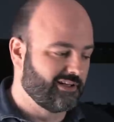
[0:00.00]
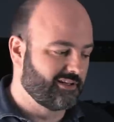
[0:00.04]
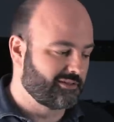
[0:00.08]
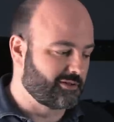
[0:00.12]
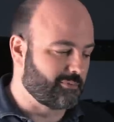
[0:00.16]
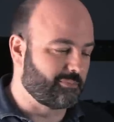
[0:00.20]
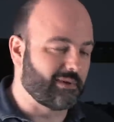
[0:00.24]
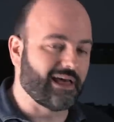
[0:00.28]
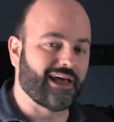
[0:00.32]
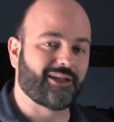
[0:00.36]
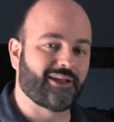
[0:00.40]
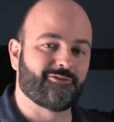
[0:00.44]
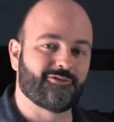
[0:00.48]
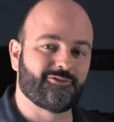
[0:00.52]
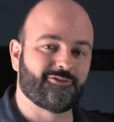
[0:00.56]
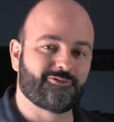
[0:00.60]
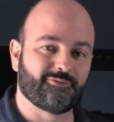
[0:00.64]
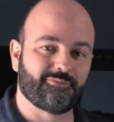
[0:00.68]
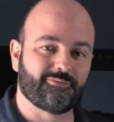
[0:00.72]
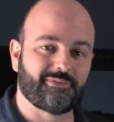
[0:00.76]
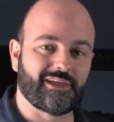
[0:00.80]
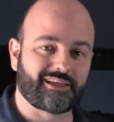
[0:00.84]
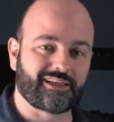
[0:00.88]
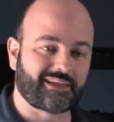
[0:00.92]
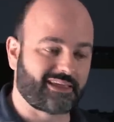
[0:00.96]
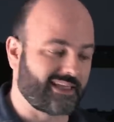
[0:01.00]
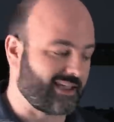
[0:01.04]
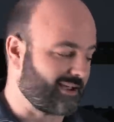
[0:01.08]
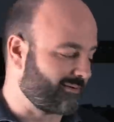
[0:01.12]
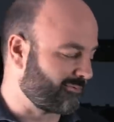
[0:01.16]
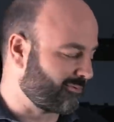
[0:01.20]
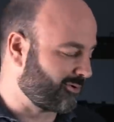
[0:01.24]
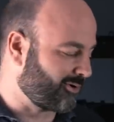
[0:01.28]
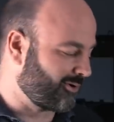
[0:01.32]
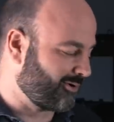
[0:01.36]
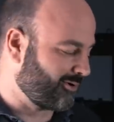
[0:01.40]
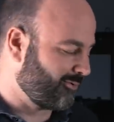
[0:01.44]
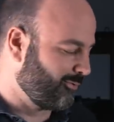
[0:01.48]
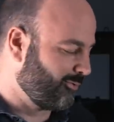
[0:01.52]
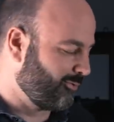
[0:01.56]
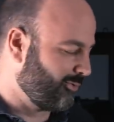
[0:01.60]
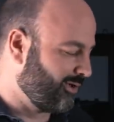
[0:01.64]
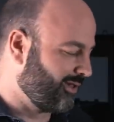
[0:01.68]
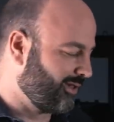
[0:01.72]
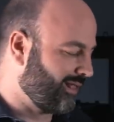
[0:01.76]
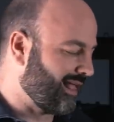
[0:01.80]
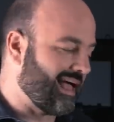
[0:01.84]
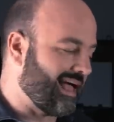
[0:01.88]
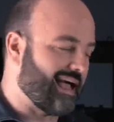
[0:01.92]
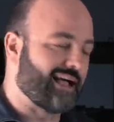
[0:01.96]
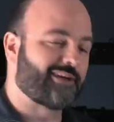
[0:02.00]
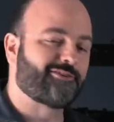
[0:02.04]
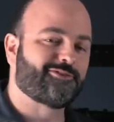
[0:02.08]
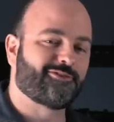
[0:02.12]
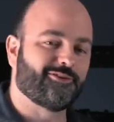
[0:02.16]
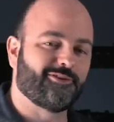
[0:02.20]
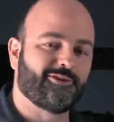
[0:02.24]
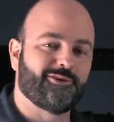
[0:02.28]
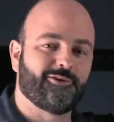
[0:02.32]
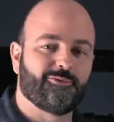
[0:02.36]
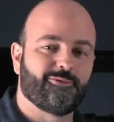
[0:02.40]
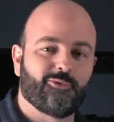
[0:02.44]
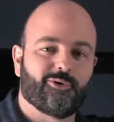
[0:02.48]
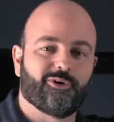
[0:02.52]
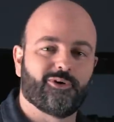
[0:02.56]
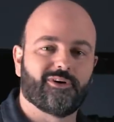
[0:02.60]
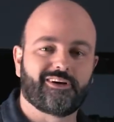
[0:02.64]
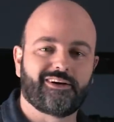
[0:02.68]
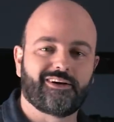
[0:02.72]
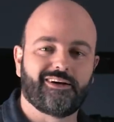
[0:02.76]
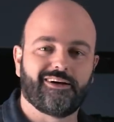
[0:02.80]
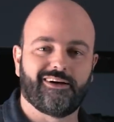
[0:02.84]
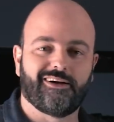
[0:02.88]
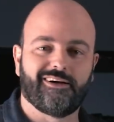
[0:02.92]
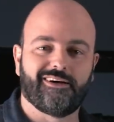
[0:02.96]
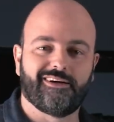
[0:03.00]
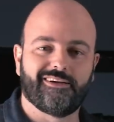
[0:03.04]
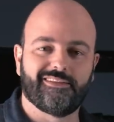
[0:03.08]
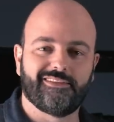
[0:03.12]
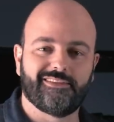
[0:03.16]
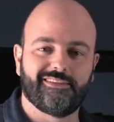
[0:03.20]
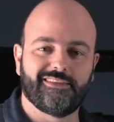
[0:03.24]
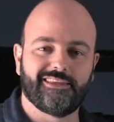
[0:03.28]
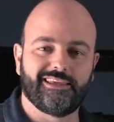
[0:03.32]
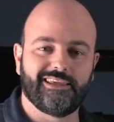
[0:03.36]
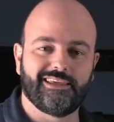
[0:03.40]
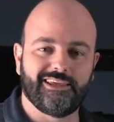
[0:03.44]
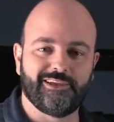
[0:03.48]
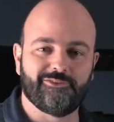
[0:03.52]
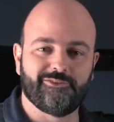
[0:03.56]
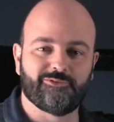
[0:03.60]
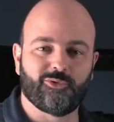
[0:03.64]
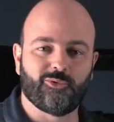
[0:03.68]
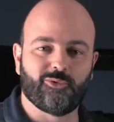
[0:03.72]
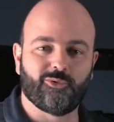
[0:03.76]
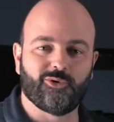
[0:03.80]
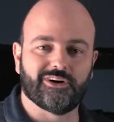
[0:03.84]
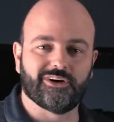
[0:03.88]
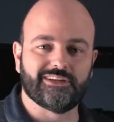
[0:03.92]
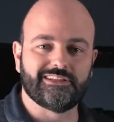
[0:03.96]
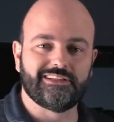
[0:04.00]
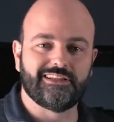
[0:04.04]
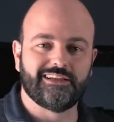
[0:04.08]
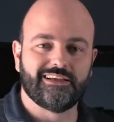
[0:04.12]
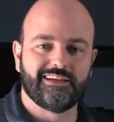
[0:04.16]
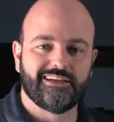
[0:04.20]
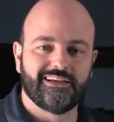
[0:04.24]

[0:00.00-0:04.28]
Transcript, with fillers: the batteries from that camera will actually work on the EVA 1.